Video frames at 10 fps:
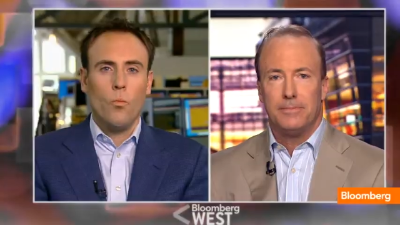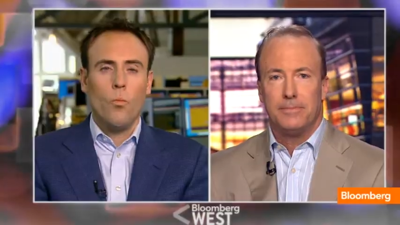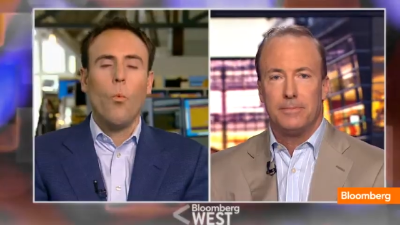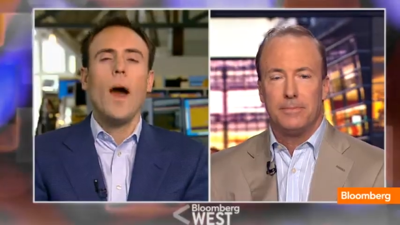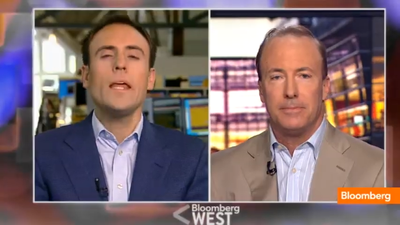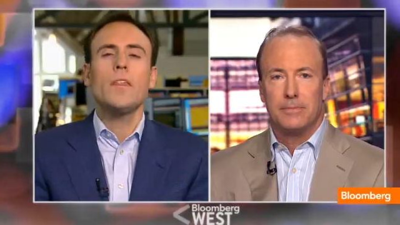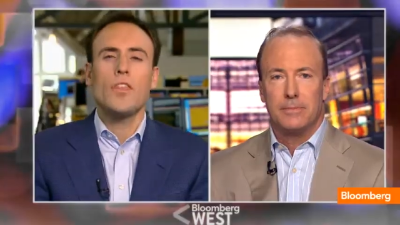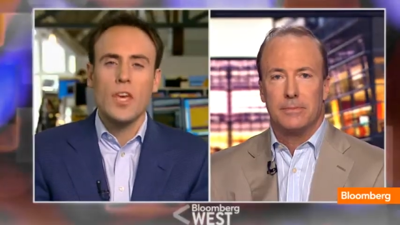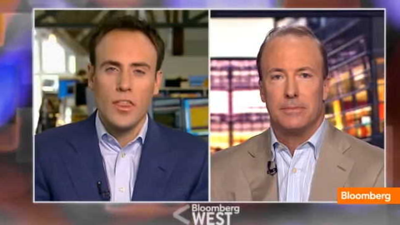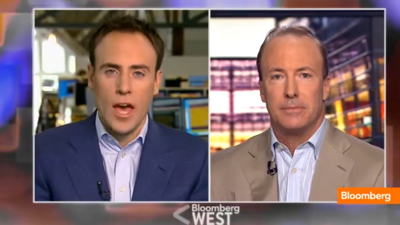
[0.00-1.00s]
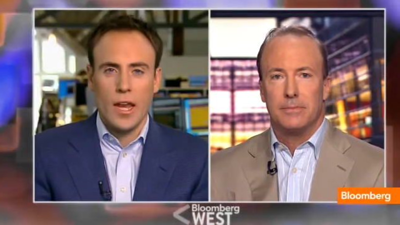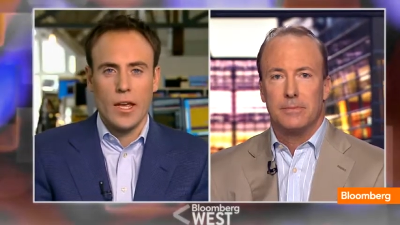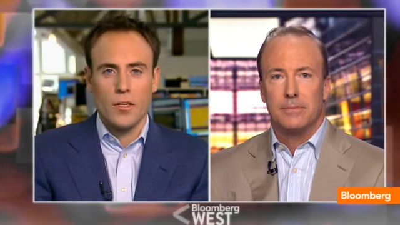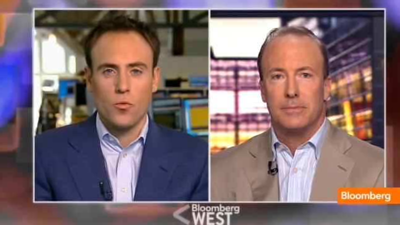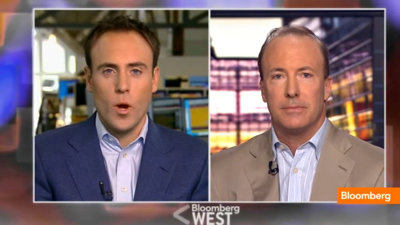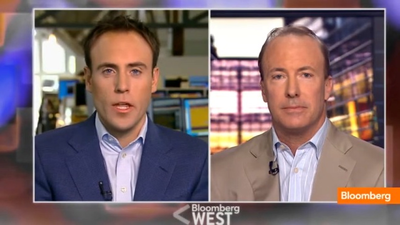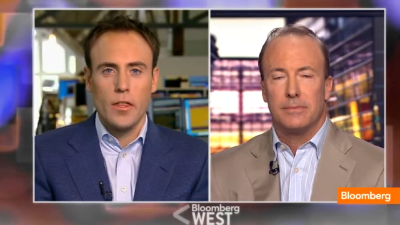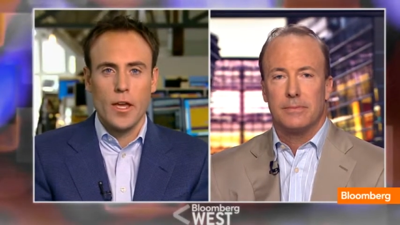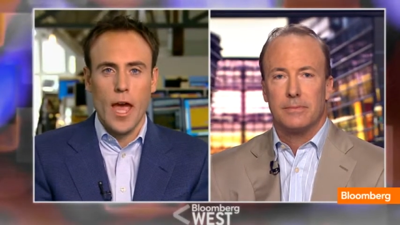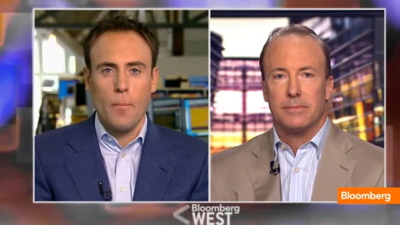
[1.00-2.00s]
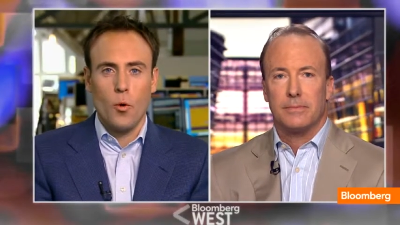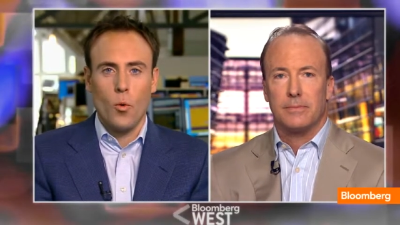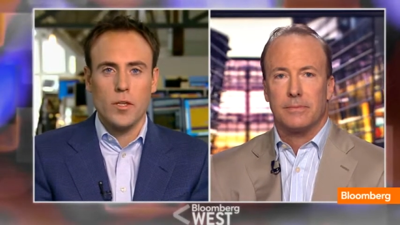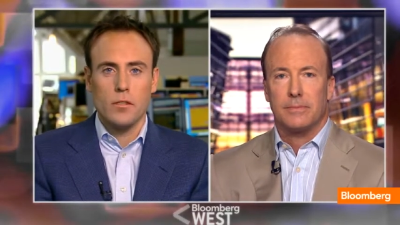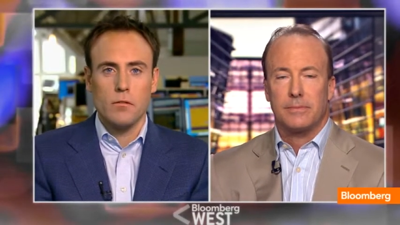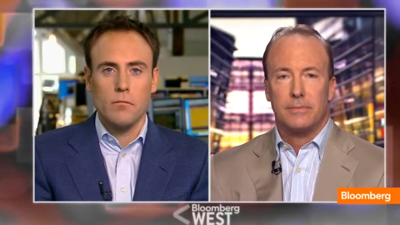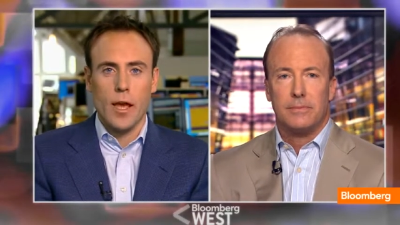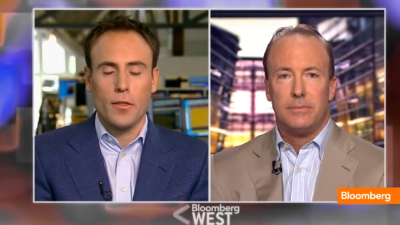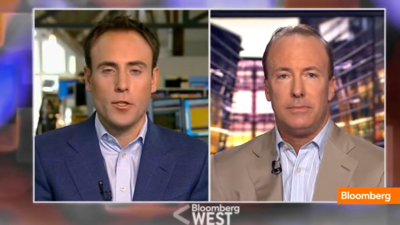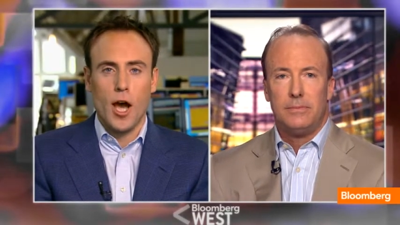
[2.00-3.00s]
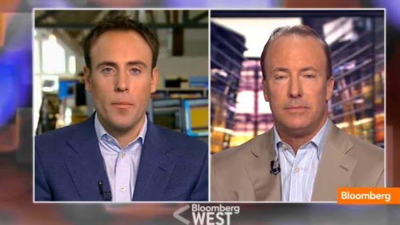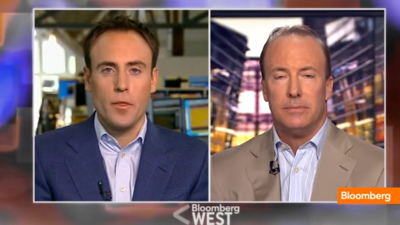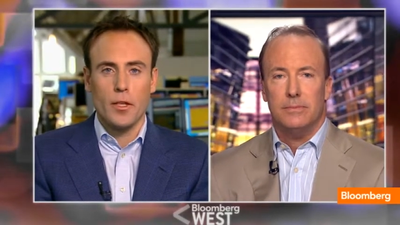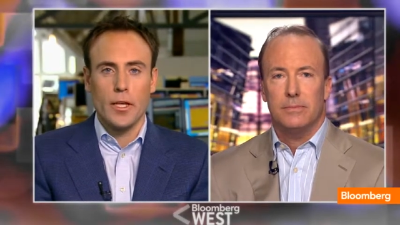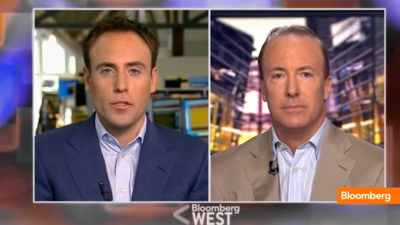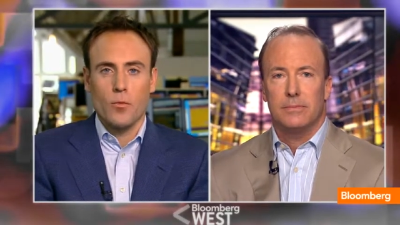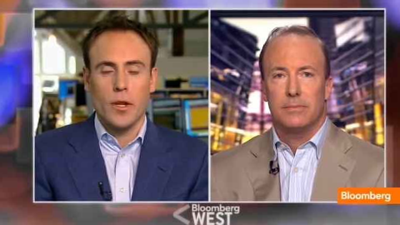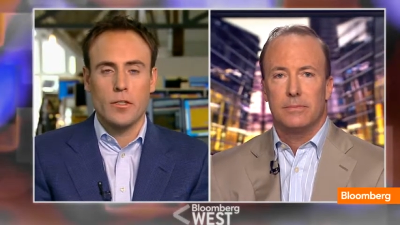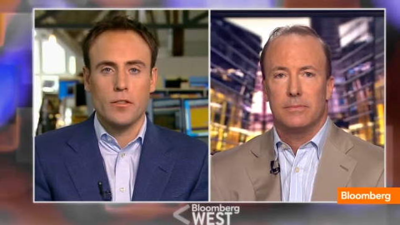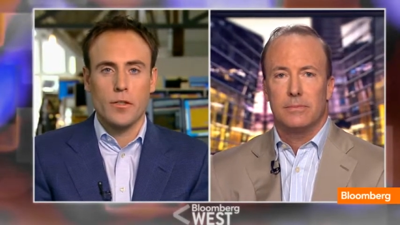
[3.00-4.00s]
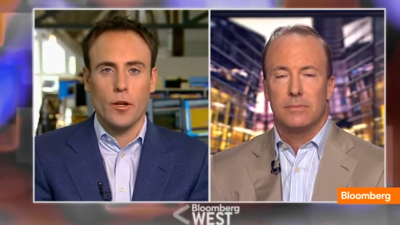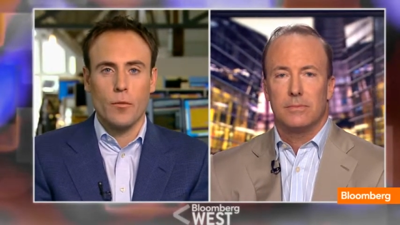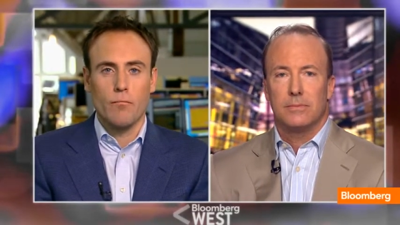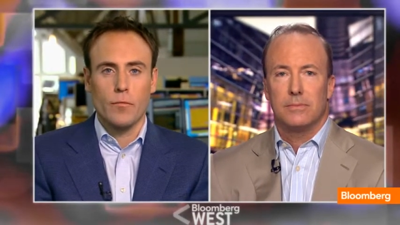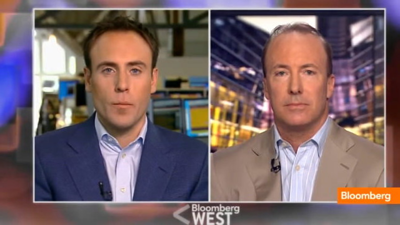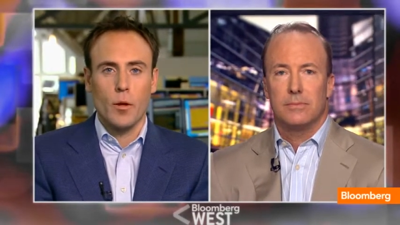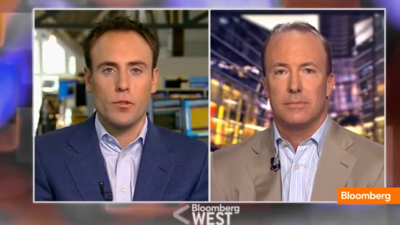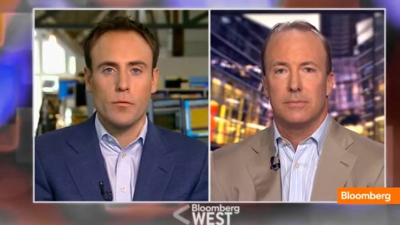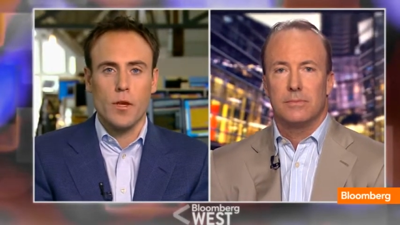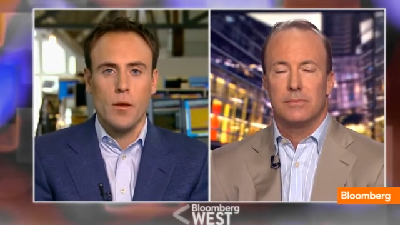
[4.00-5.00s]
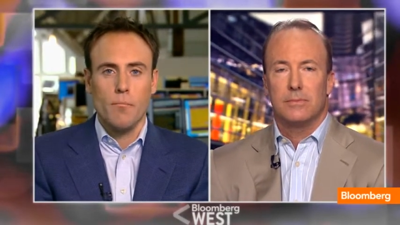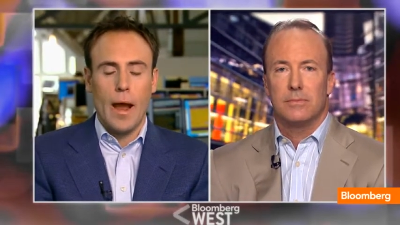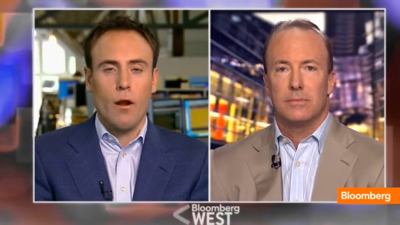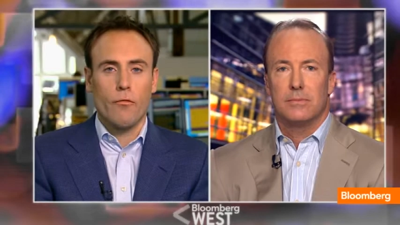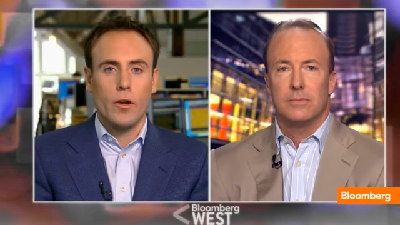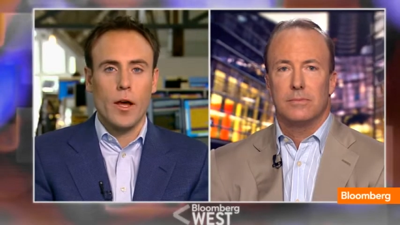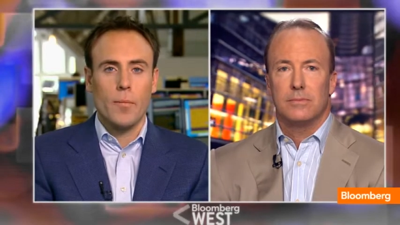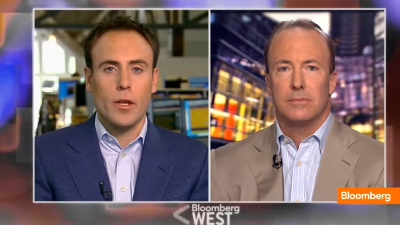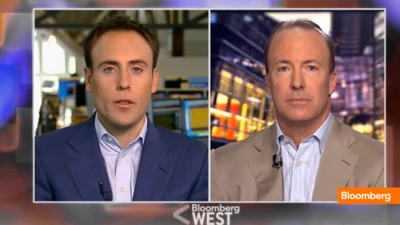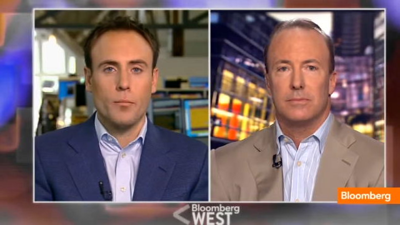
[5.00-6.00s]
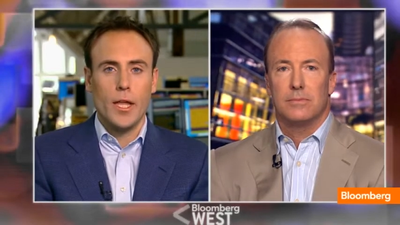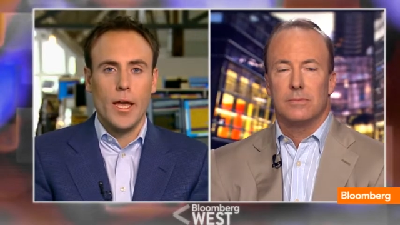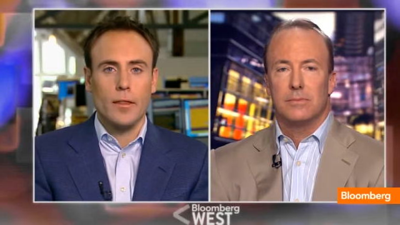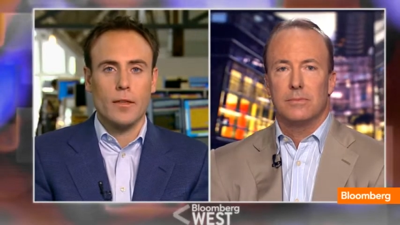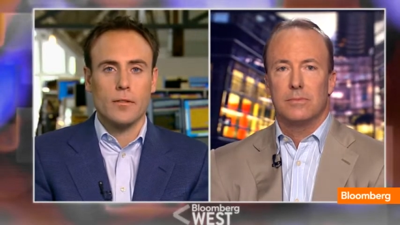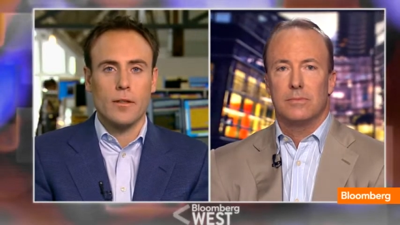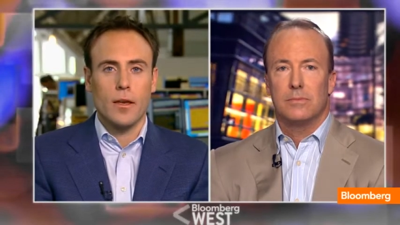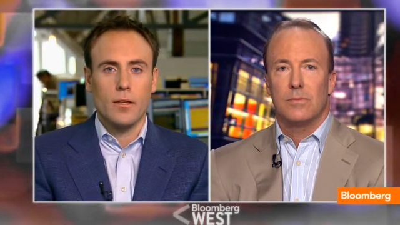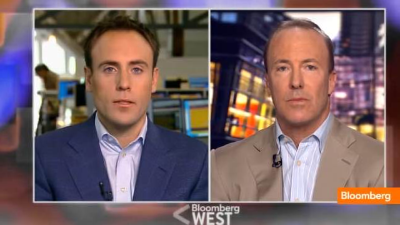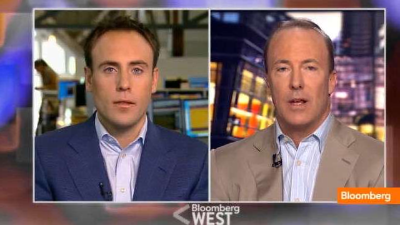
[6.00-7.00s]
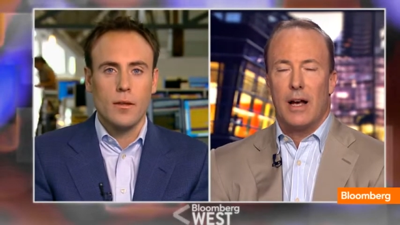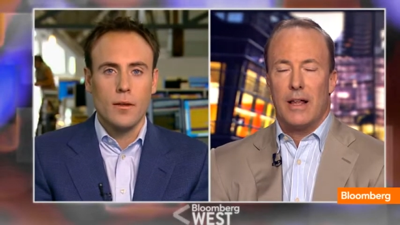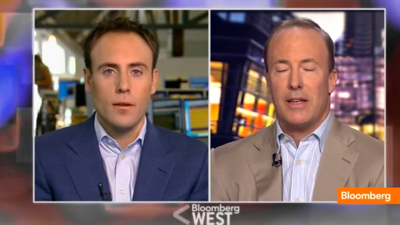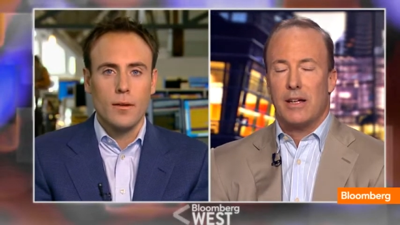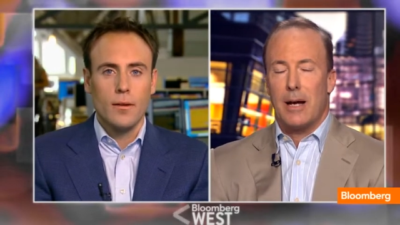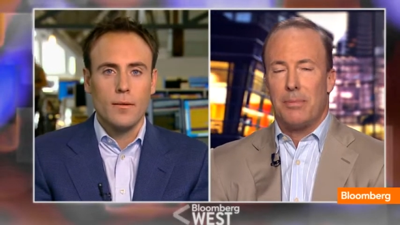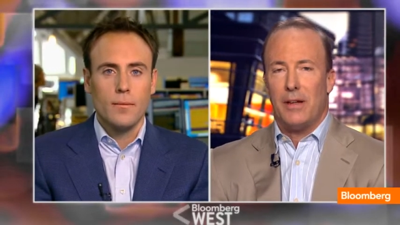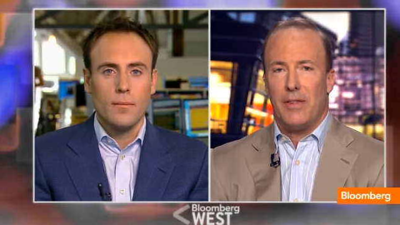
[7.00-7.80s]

Speaker 1: Why do you think that is? Why do you think Apple wasn't at the top of the list when it's, you know, the most powerful company on the planet these days? I think a couple of